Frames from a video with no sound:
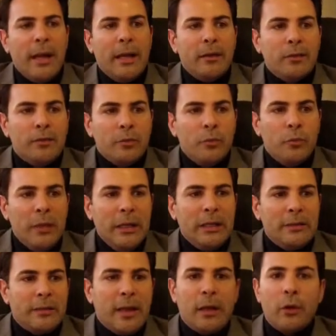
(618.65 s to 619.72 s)
and
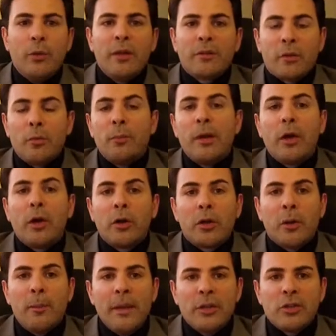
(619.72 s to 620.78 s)
really take a risk on being on
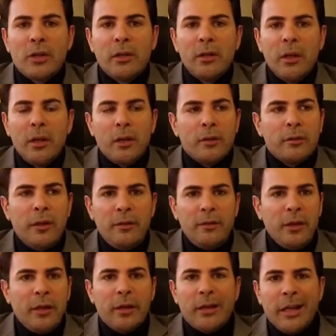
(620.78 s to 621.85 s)
commission, they
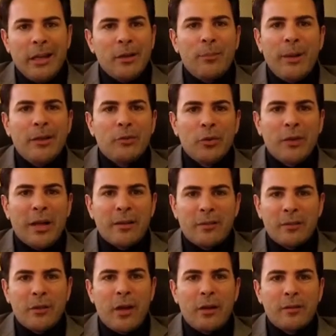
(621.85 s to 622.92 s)
say they're getting paid
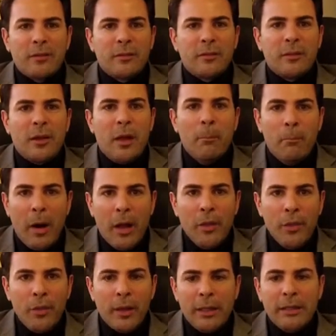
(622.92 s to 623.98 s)
$2,000 a
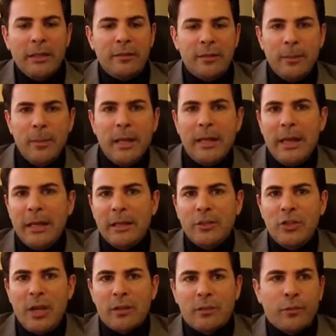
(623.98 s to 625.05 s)
month, and they see me getting
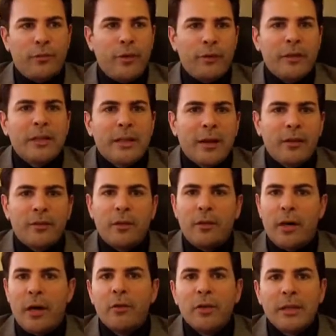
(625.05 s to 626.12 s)
checks of 50,000,
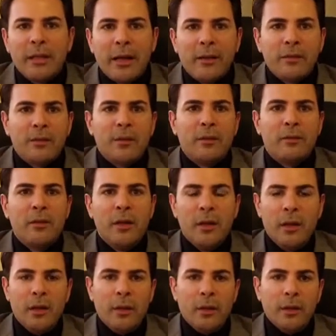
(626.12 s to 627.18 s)

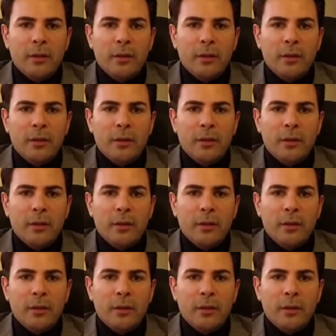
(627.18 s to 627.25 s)
100,000.